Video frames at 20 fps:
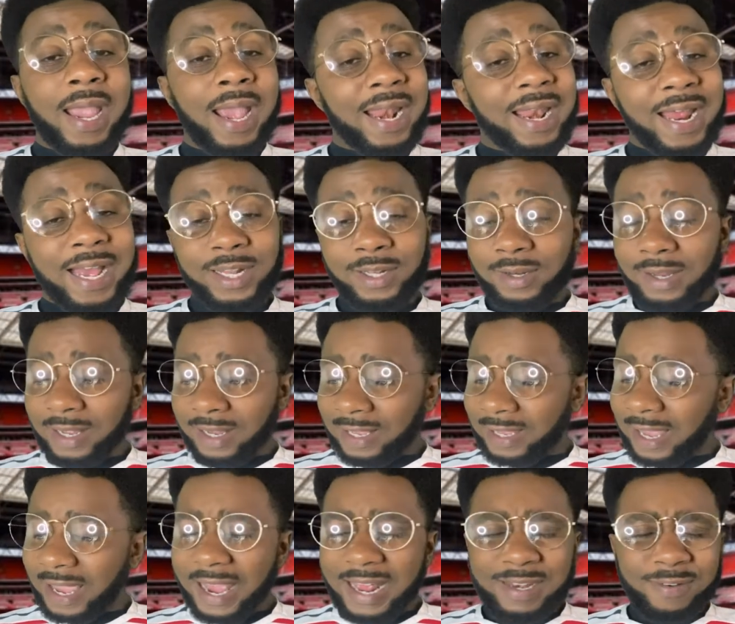And
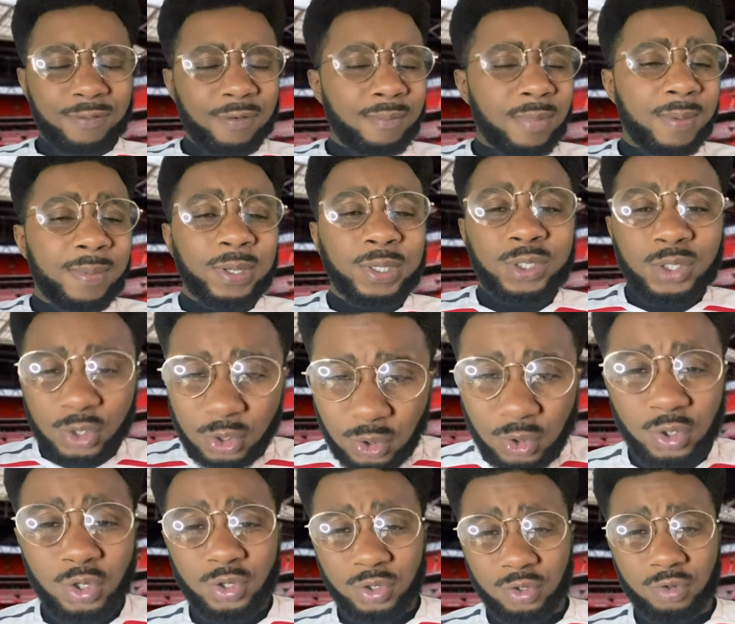again, remember to
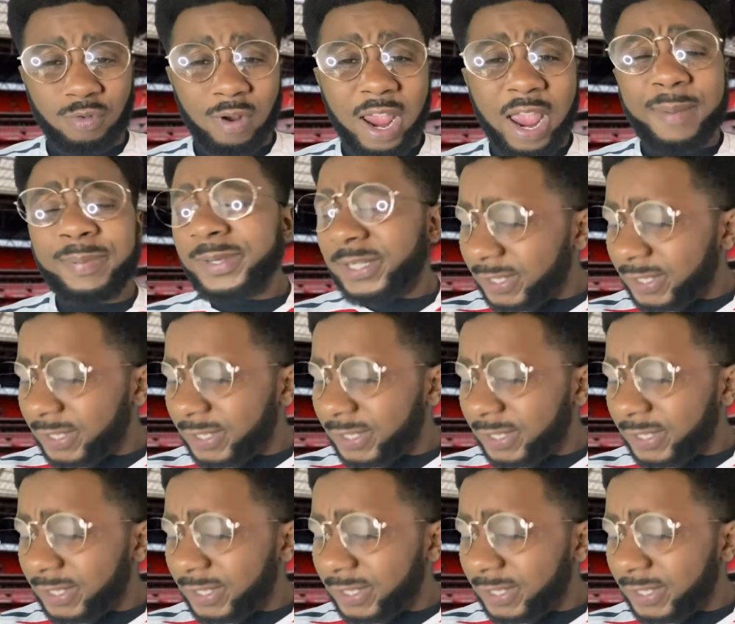subscribe,